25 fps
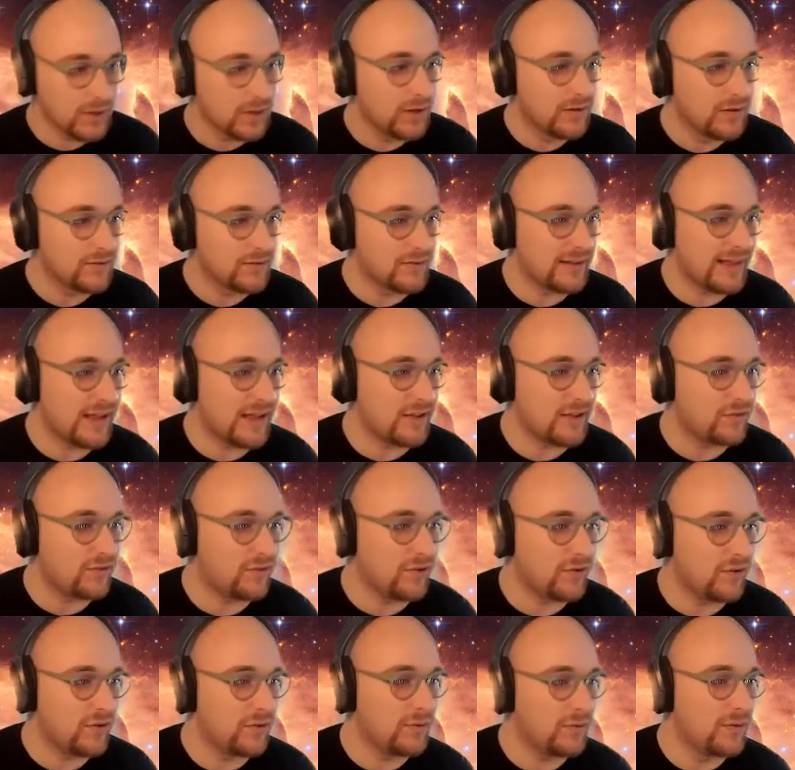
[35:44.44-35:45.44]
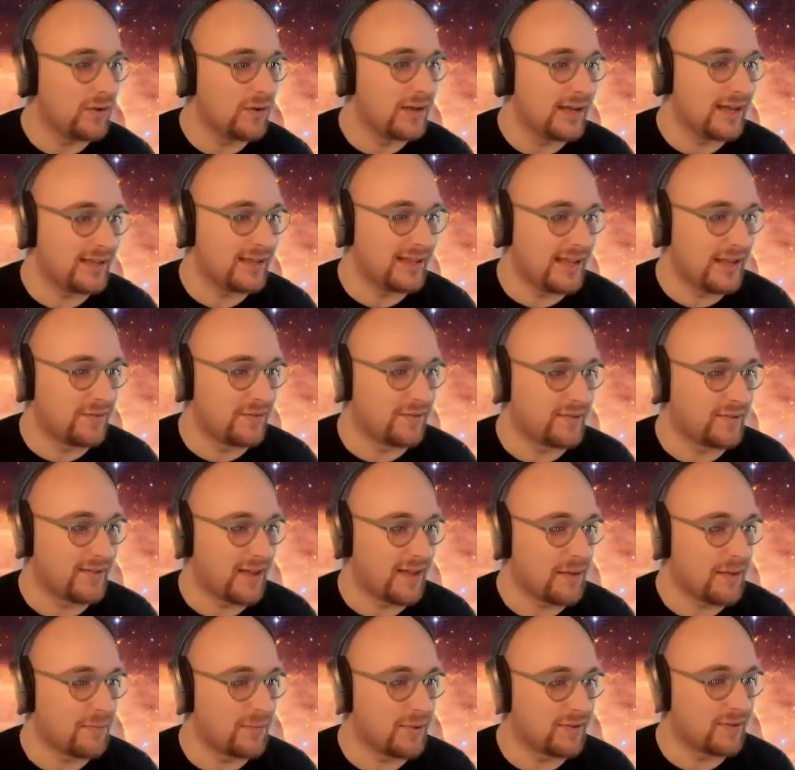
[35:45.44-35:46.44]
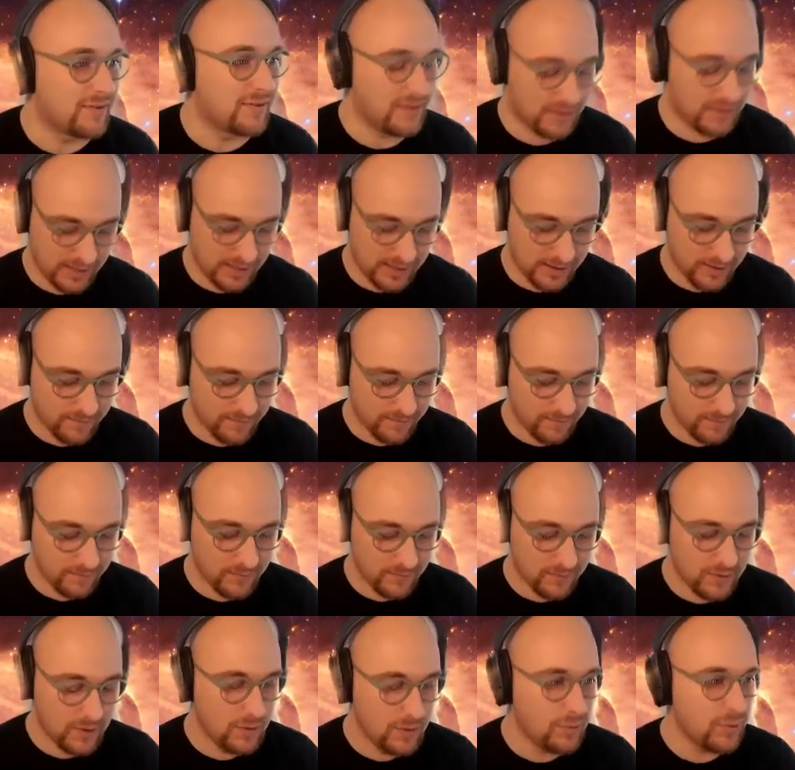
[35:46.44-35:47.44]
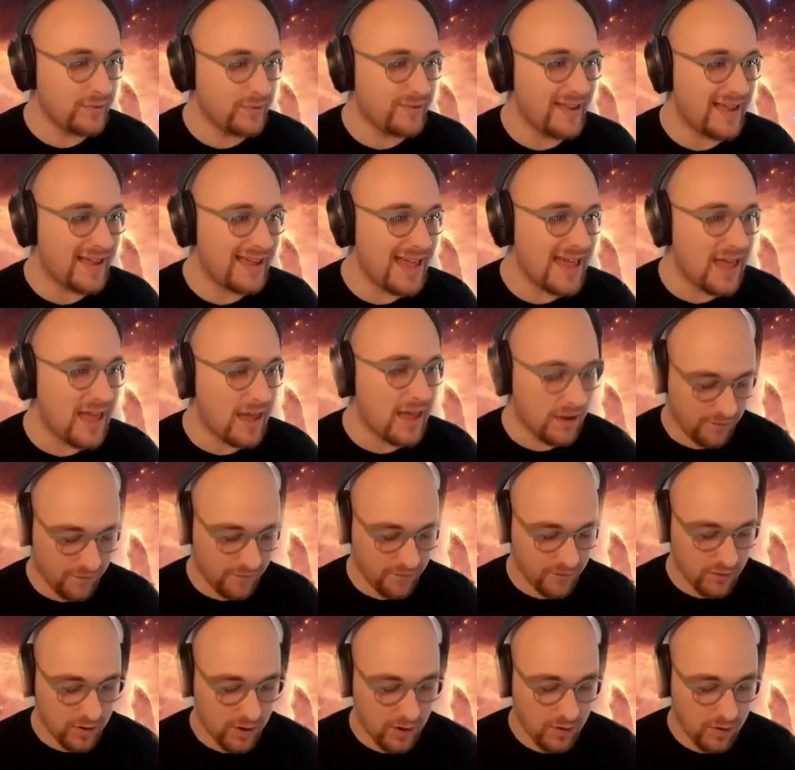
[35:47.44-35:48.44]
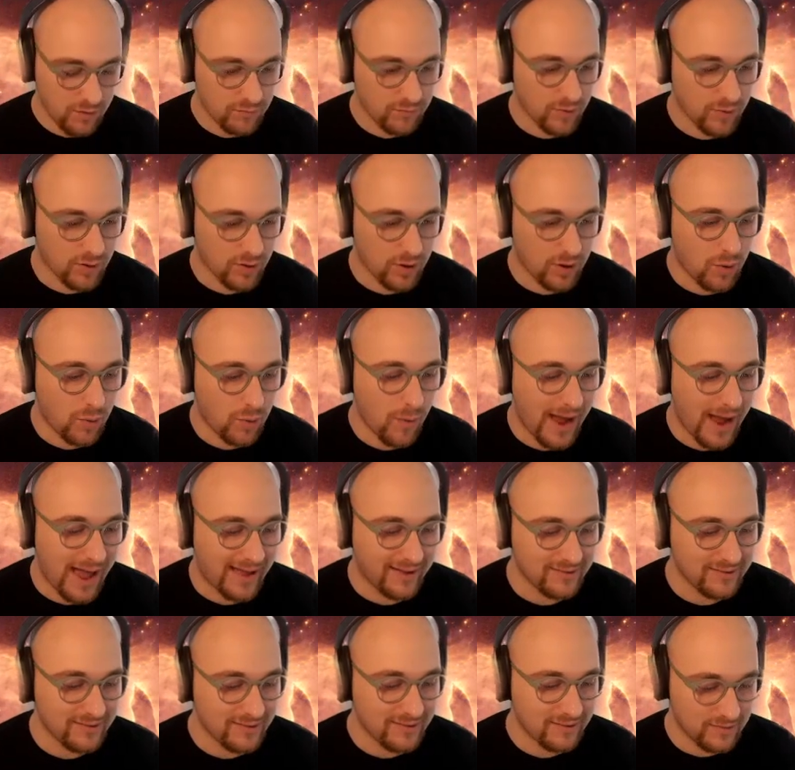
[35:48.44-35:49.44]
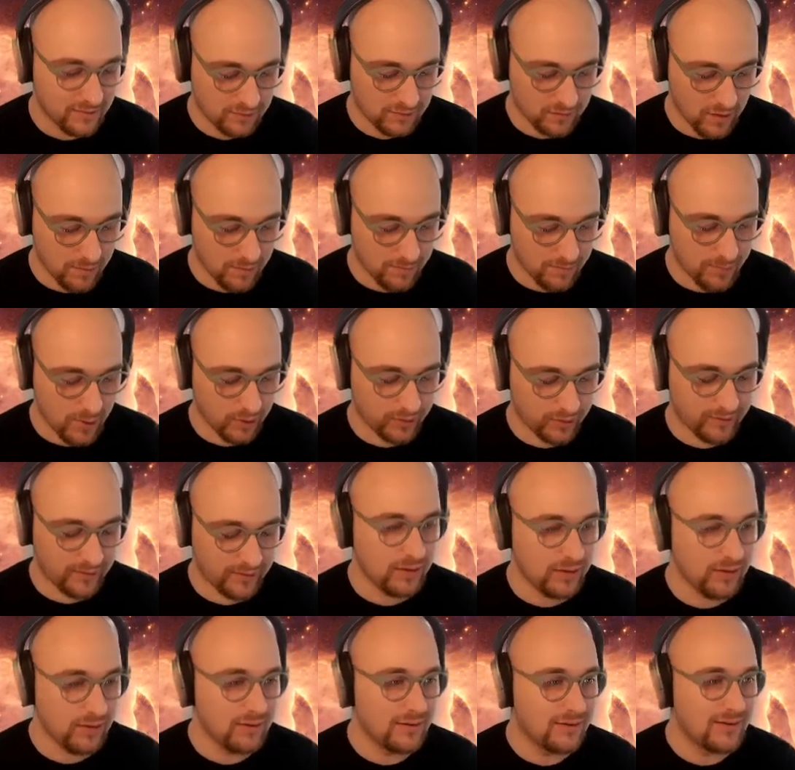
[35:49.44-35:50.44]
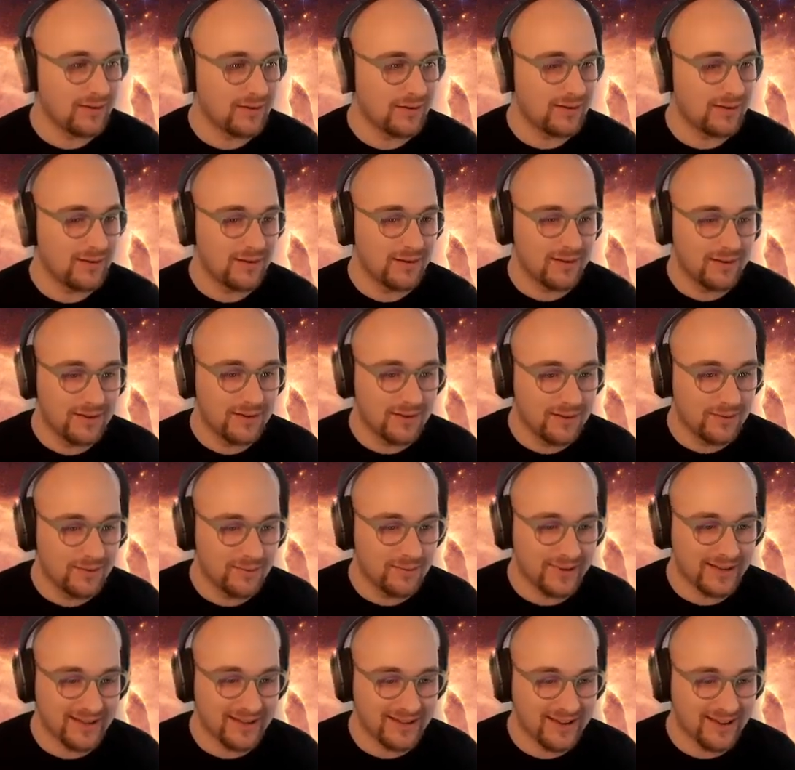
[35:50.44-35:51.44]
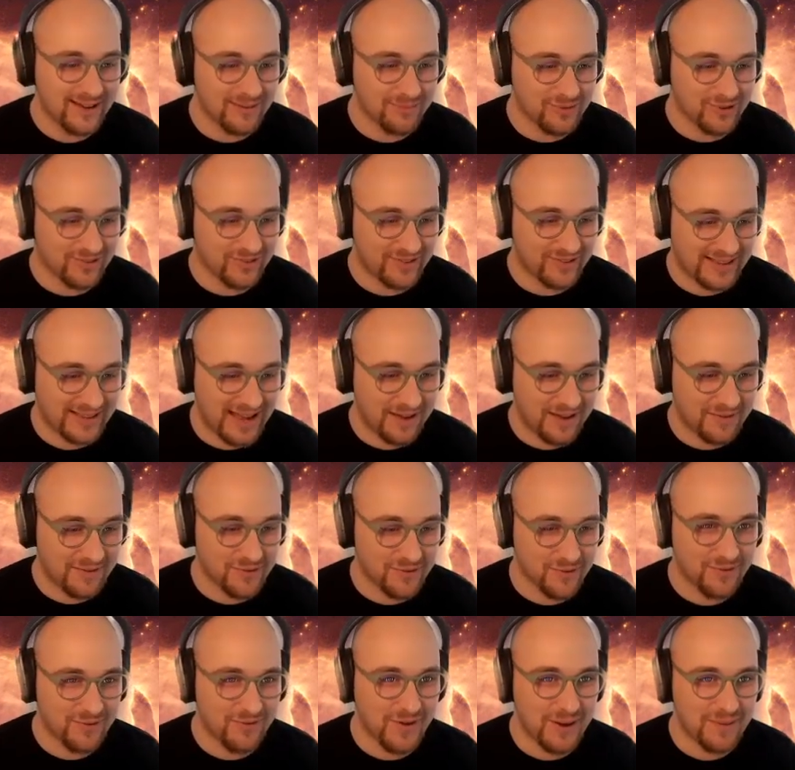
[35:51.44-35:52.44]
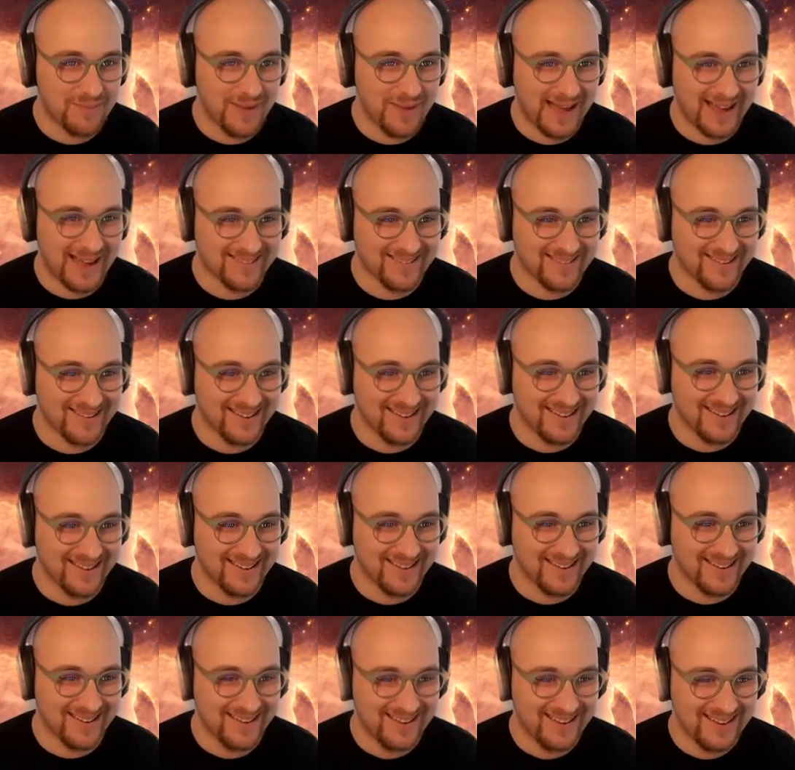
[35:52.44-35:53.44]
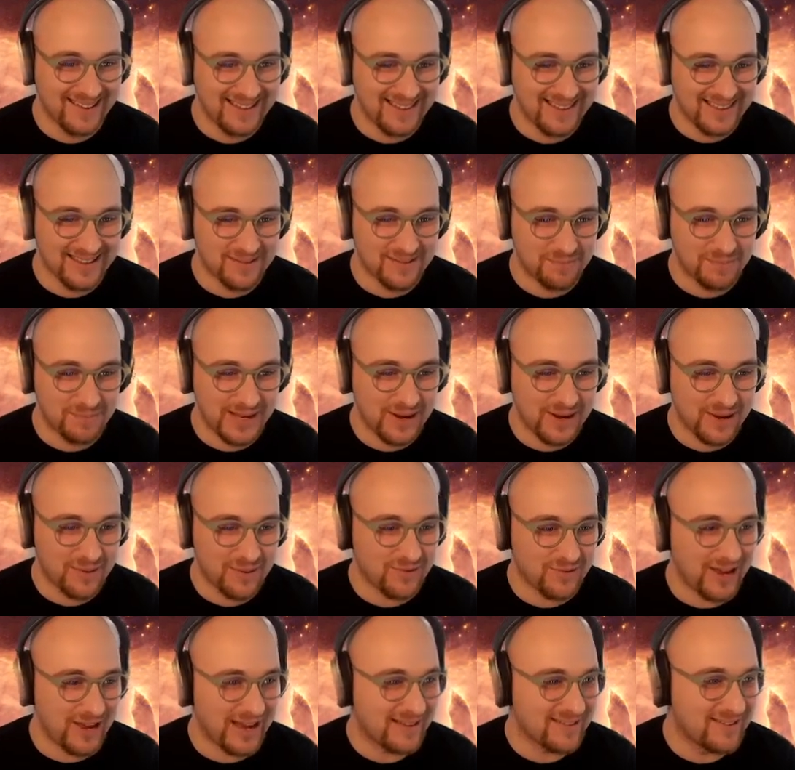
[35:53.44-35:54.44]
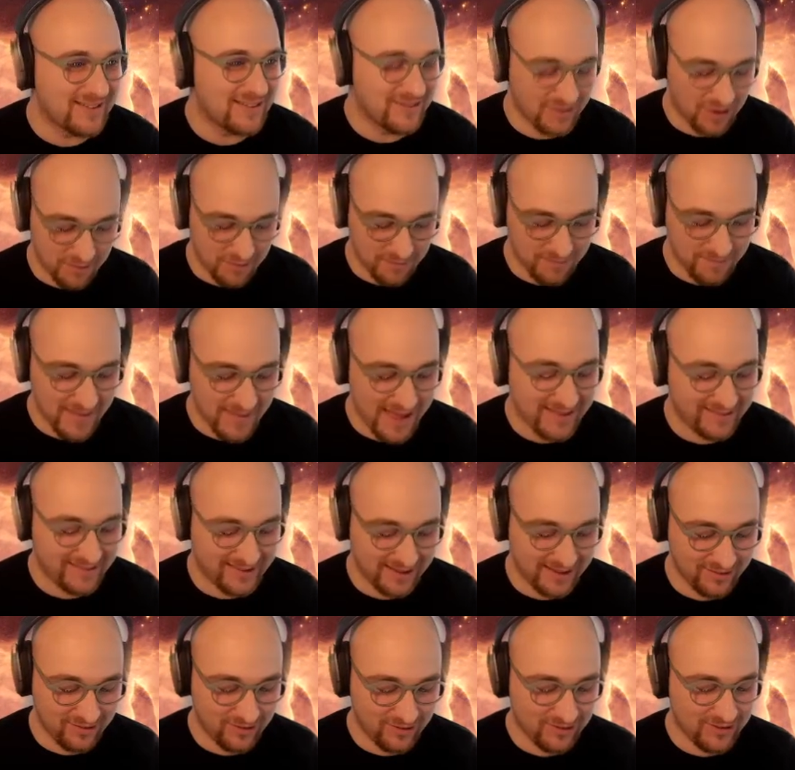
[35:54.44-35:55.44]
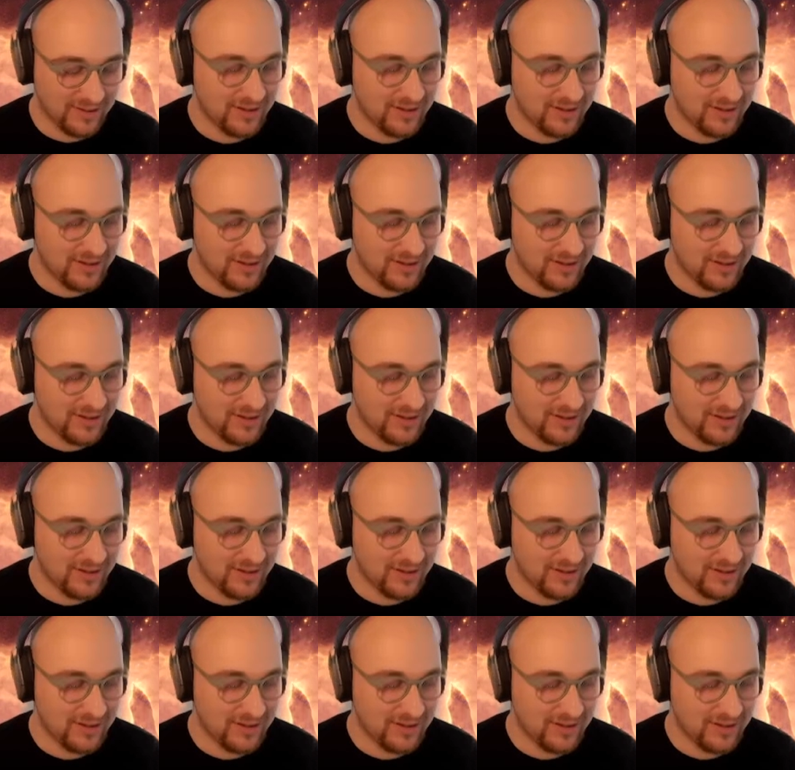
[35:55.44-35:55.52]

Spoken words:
So let's do an if statement in here. We'll say if request.body, now I'm just going to have to refer back to this big object, .message,